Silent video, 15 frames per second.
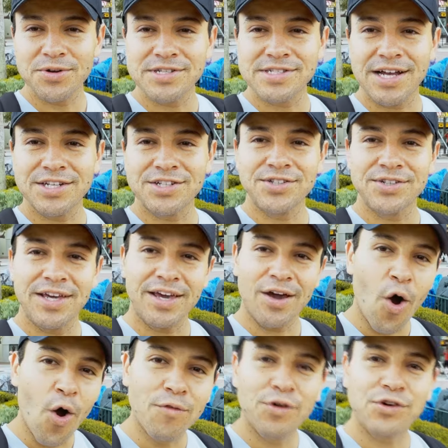are essentially
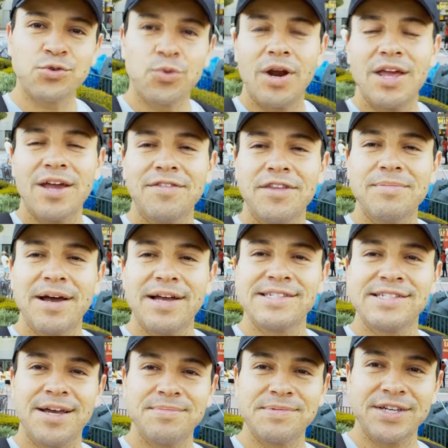over 20 of the
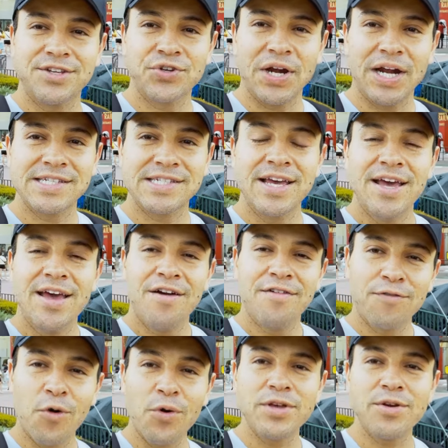best tips and tricks
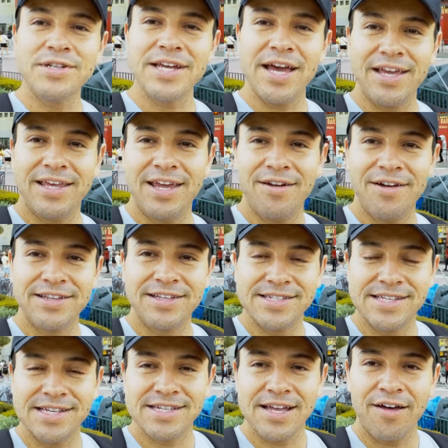for your day here at
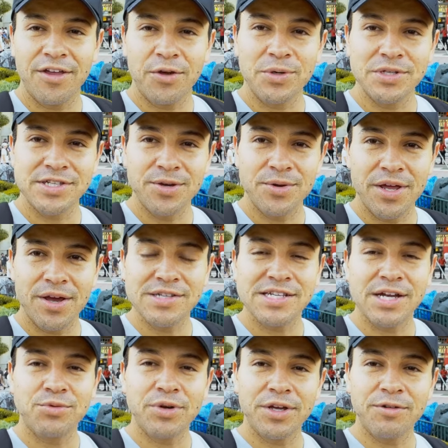Disney's Hollywood Studios.
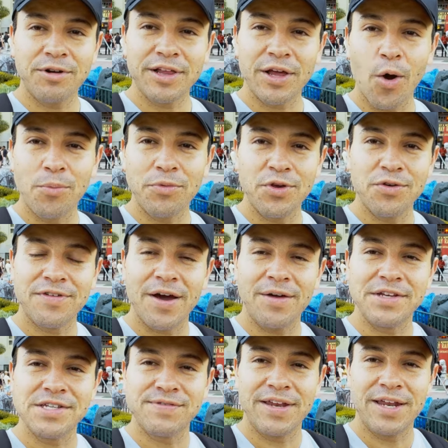I really, really hope that you
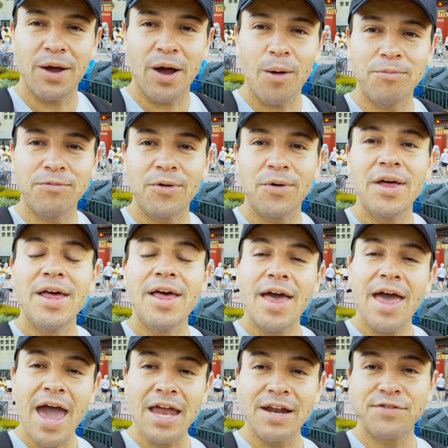found this video helpful.
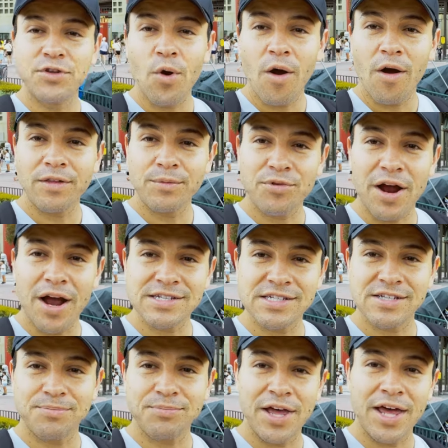And if you are in the
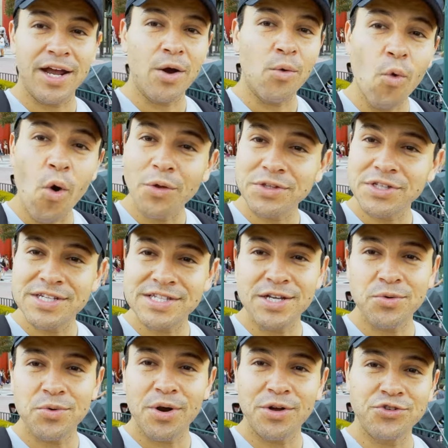process of planning a Walt
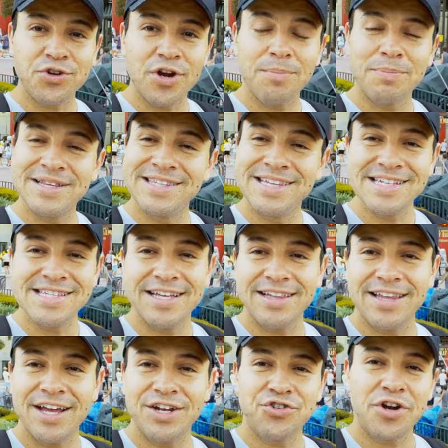Disney World trip, a
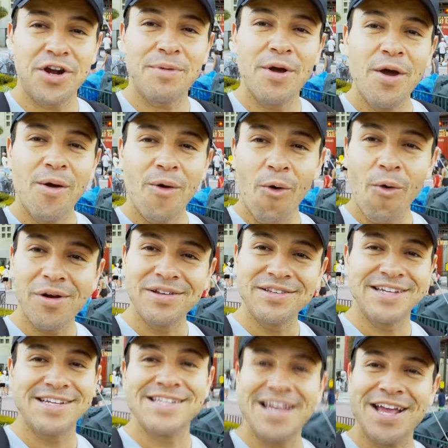Disneyland trip, or a
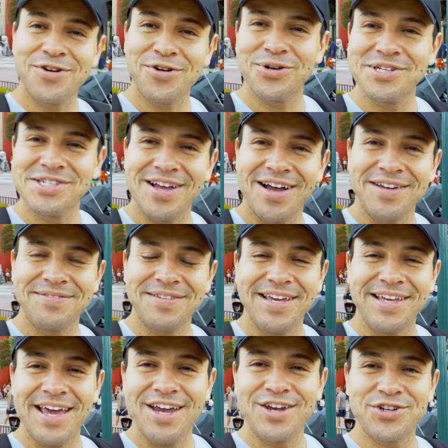Disney Cruise Line
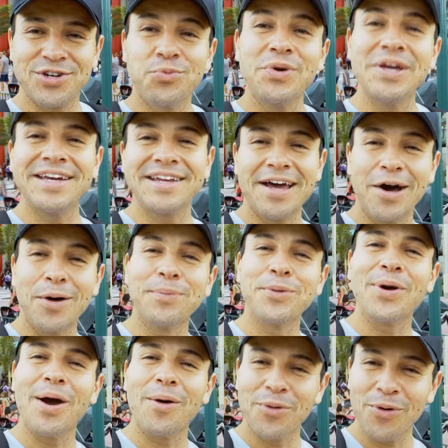vacation, we can help
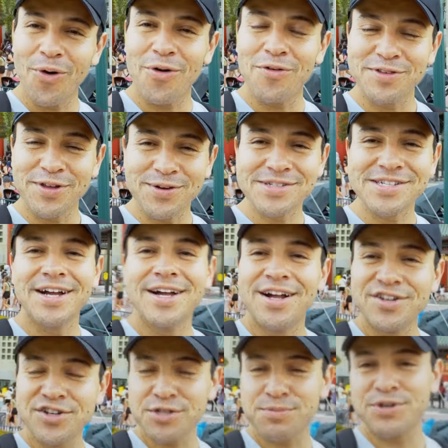you out with all of those.
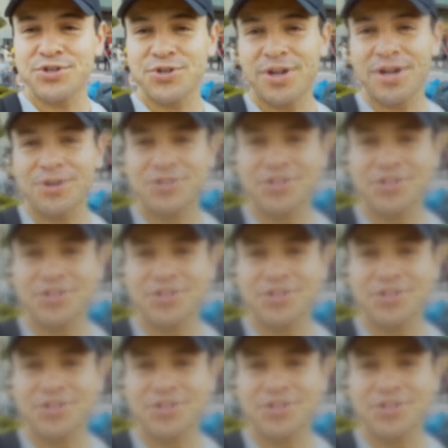Just be sure to go